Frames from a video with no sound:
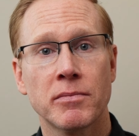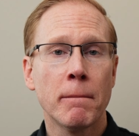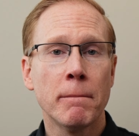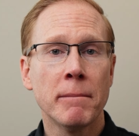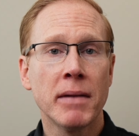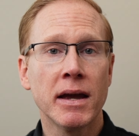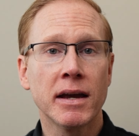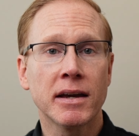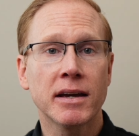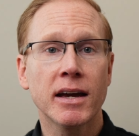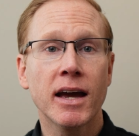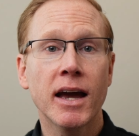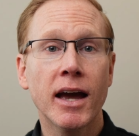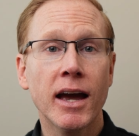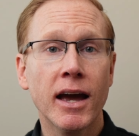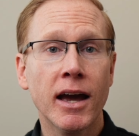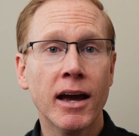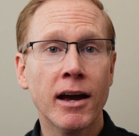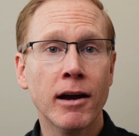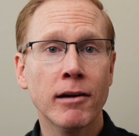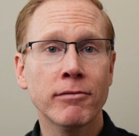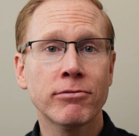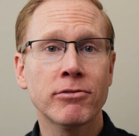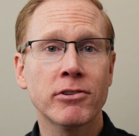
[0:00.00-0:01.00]
Make
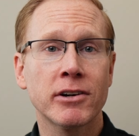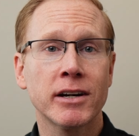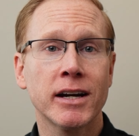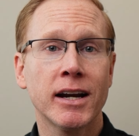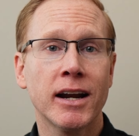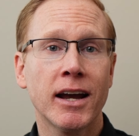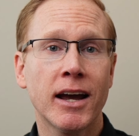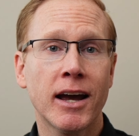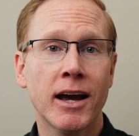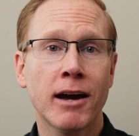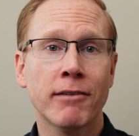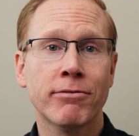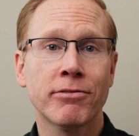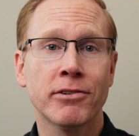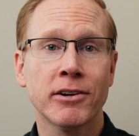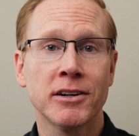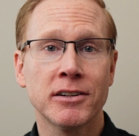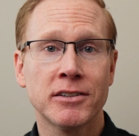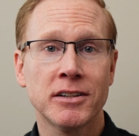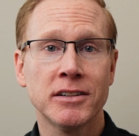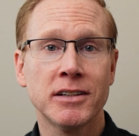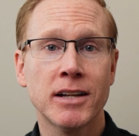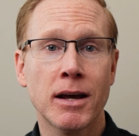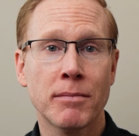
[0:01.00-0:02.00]
every effort
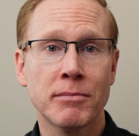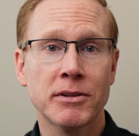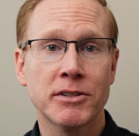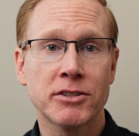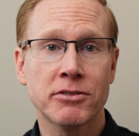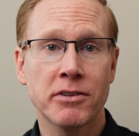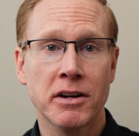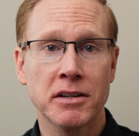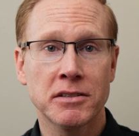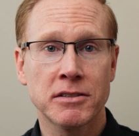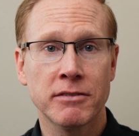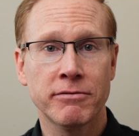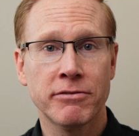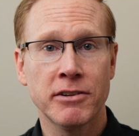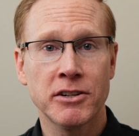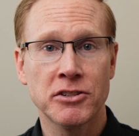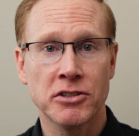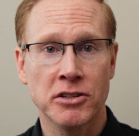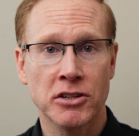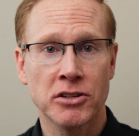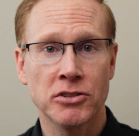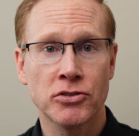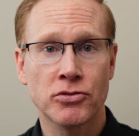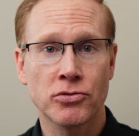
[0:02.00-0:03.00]
to demonstrate
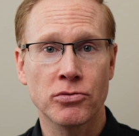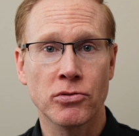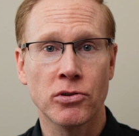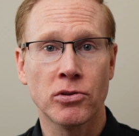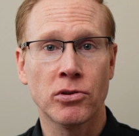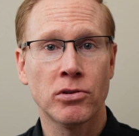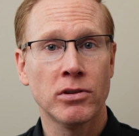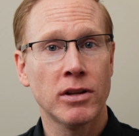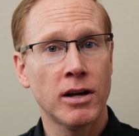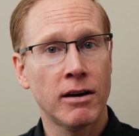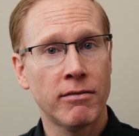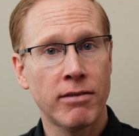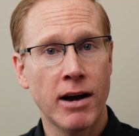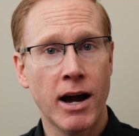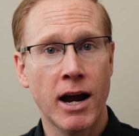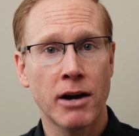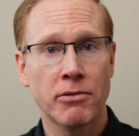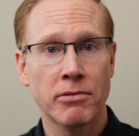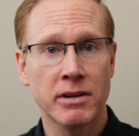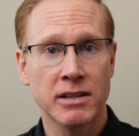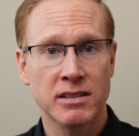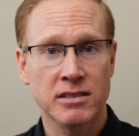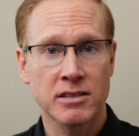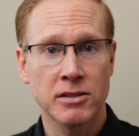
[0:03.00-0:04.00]
sufficient control of
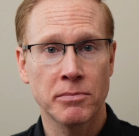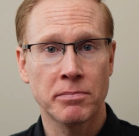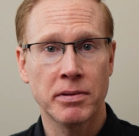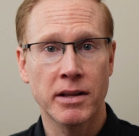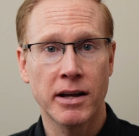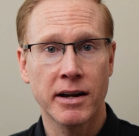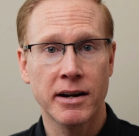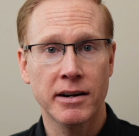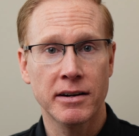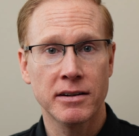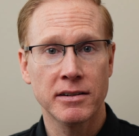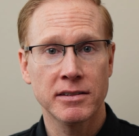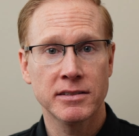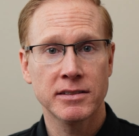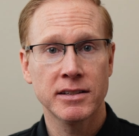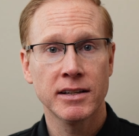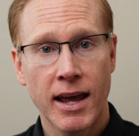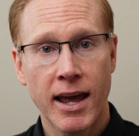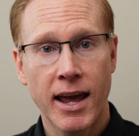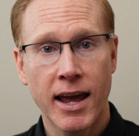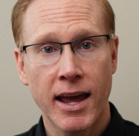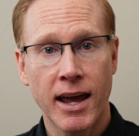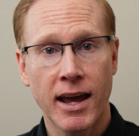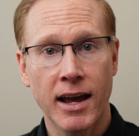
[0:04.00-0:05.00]
high-risk suppliers,
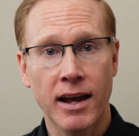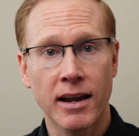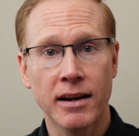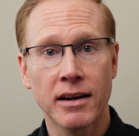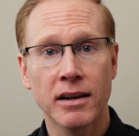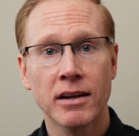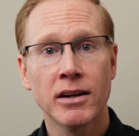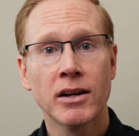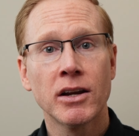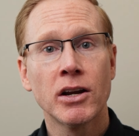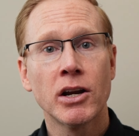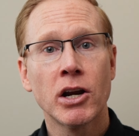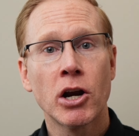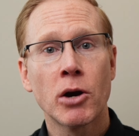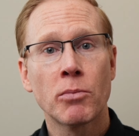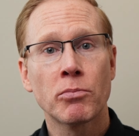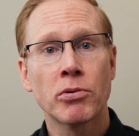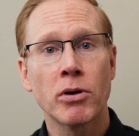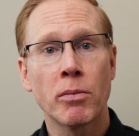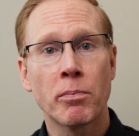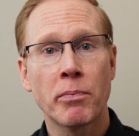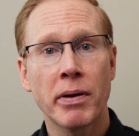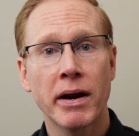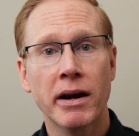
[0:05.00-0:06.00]
and
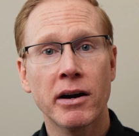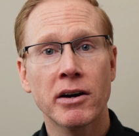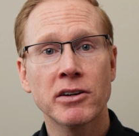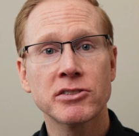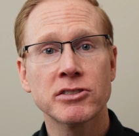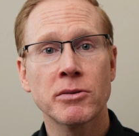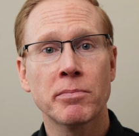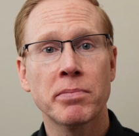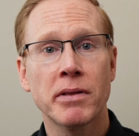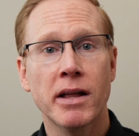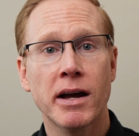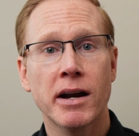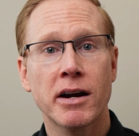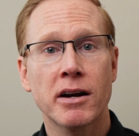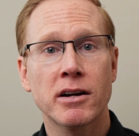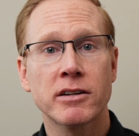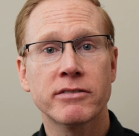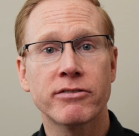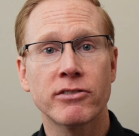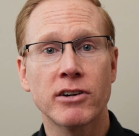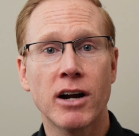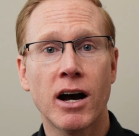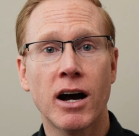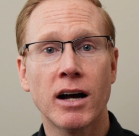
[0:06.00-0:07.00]
prepare suppliers
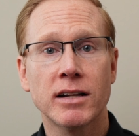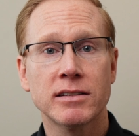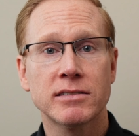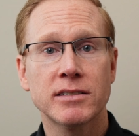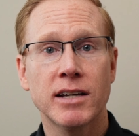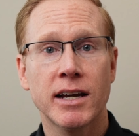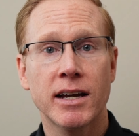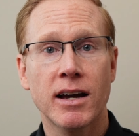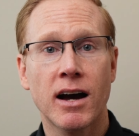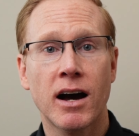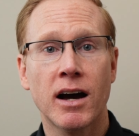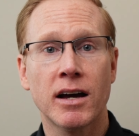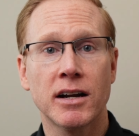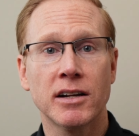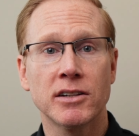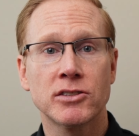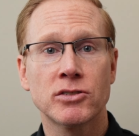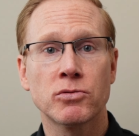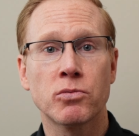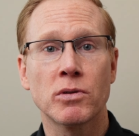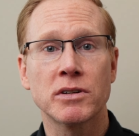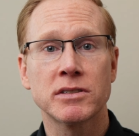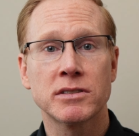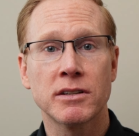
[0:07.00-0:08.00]
for on-site
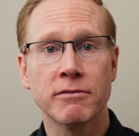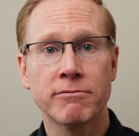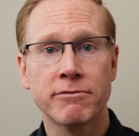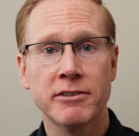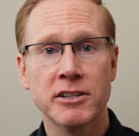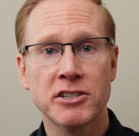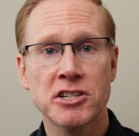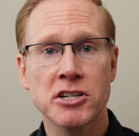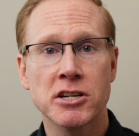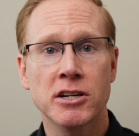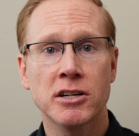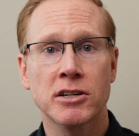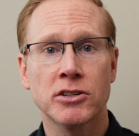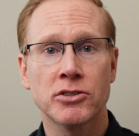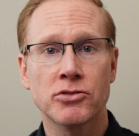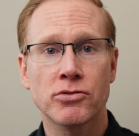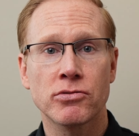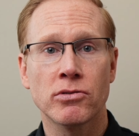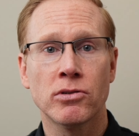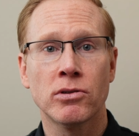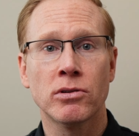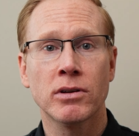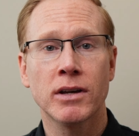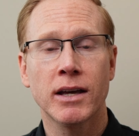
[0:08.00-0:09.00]
audits where sufficient
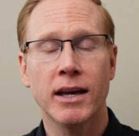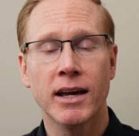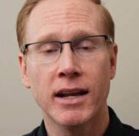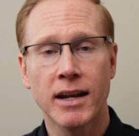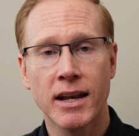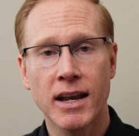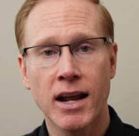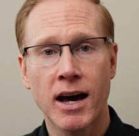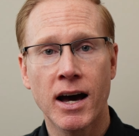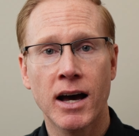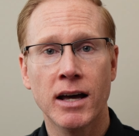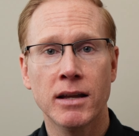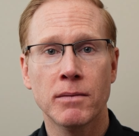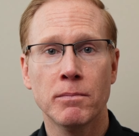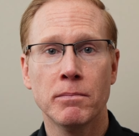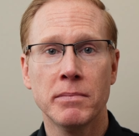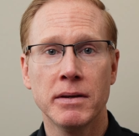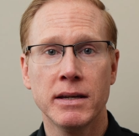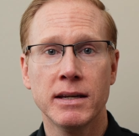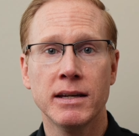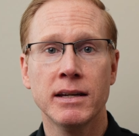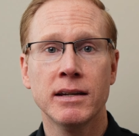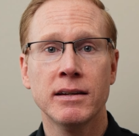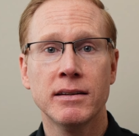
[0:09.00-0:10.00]
control cannot
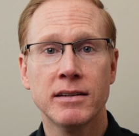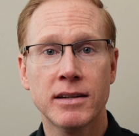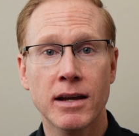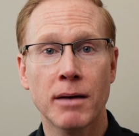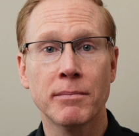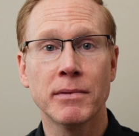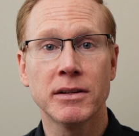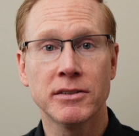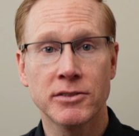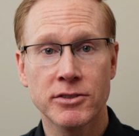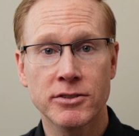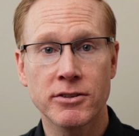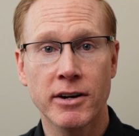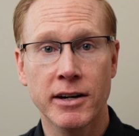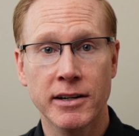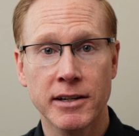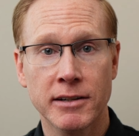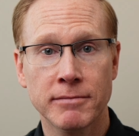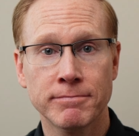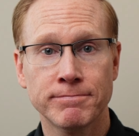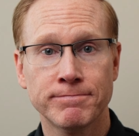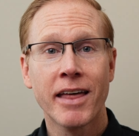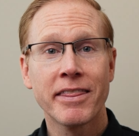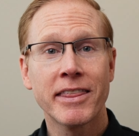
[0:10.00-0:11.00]
be demonstrated.
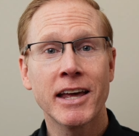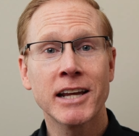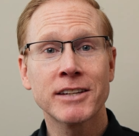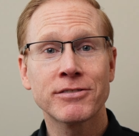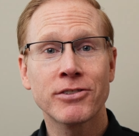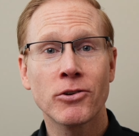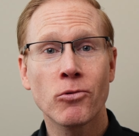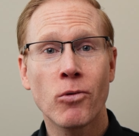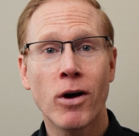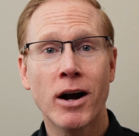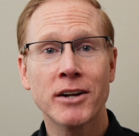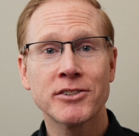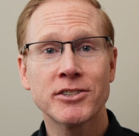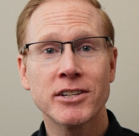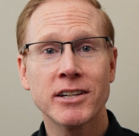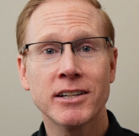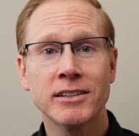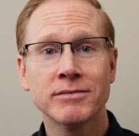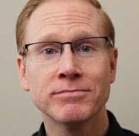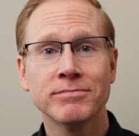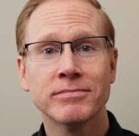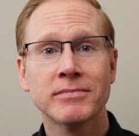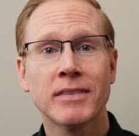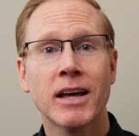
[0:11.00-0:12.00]
Thanks for
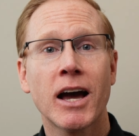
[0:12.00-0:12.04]
watching.